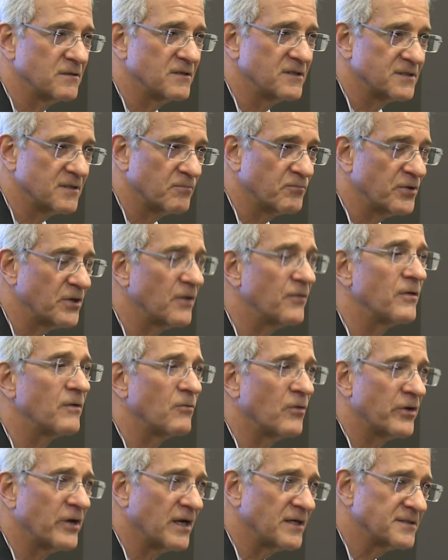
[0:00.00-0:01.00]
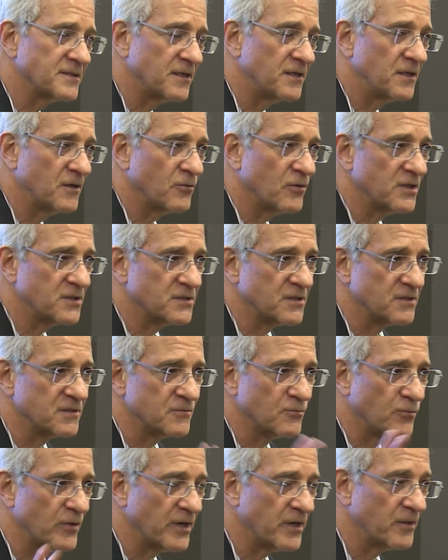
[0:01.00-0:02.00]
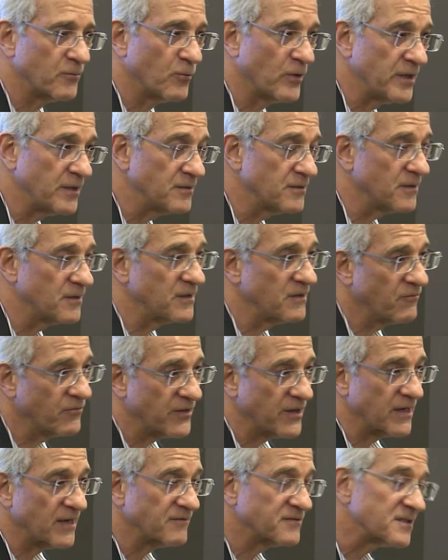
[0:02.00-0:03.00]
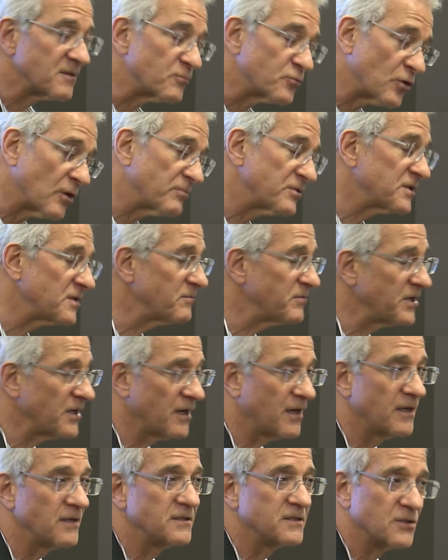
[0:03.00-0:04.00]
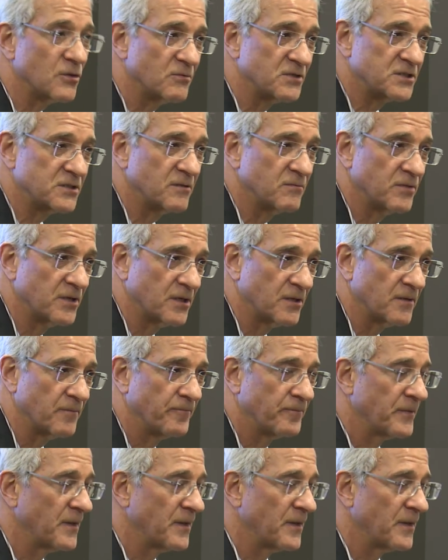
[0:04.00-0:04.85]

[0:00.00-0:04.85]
disappear and they won't ask any questions where it went and if they left some property behind, so much the better.